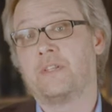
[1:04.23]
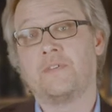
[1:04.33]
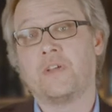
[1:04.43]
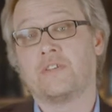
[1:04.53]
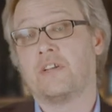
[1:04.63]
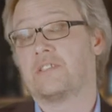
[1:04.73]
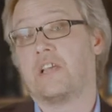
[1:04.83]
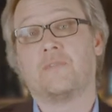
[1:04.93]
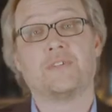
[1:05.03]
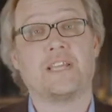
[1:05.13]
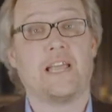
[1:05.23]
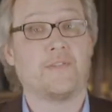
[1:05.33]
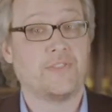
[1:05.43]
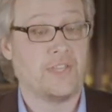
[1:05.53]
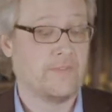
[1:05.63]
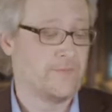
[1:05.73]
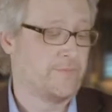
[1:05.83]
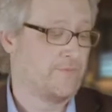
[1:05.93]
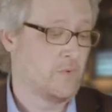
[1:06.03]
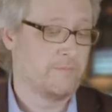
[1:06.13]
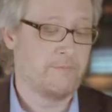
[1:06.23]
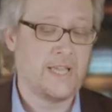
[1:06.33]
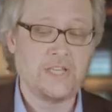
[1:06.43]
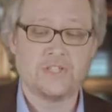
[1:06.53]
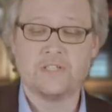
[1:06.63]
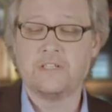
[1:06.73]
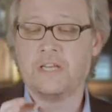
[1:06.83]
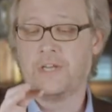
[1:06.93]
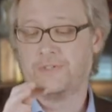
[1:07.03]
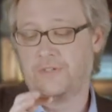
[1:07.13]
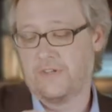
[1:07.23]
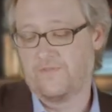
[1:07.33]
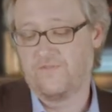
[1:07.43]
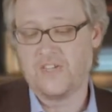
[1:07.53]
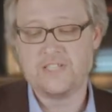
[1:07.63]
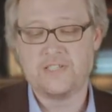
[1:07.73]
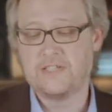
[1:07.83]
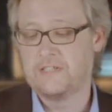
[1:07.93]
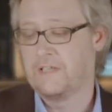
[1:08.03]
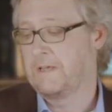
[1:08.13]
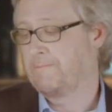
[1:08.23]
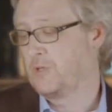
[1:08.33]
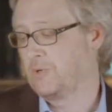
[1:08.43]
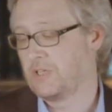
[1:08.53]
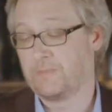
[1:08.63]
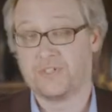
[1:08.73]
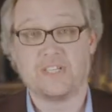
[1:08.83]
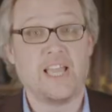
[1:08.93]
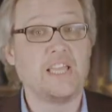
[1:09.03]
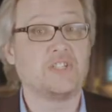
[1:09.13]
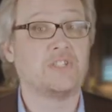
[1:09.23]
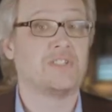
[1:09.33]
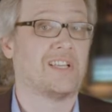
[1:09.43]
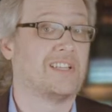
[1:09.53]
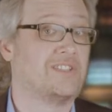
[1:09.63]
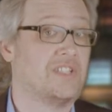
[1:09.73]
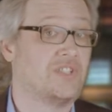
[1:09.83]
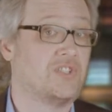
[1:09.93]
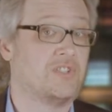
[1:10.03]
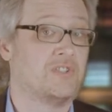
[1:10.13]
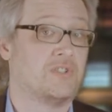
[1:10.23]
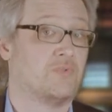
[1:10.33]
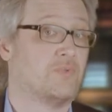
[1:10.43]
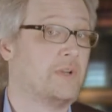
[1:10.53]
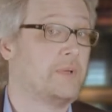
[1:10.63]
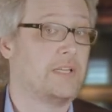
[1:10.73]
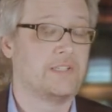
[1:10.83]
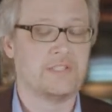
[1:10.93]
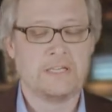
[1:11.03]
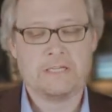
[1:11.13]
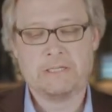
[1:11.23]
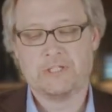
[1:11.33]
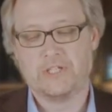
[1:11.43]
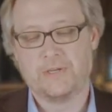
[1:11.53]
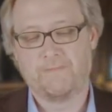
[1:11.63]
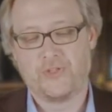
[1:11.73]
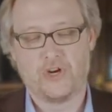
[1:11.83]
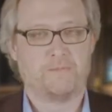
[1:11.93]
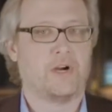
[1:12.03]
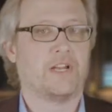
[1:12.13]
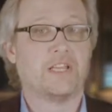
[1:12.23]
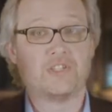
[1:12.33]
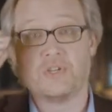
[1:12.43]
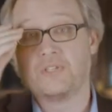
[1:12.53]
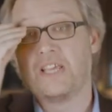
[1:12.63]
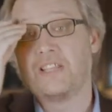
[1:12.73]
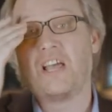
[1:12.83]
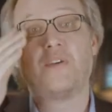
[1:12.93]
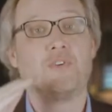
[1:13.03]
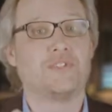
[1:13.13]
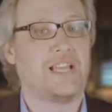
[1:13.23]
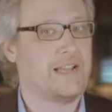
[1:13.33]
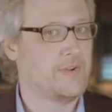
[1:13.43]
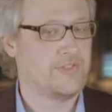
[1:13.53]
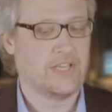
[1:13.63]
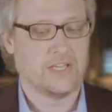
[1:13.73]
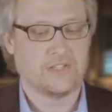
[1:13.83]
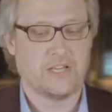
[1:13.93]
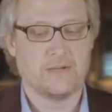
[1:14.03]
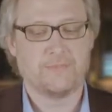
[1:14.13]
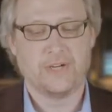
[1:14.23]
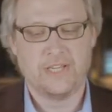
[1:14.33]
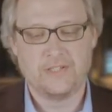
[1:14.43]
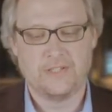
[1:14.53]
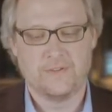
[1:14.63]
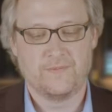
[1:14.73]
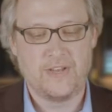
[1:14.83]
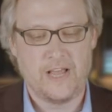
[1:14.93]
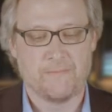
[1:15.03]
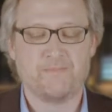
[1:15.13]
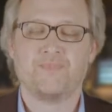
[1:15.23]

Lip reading: law of contracts covers everything from formation to defenses to interpretation to conditions to remedies to third-party issues. It covers everything. It's comprehensive. Now,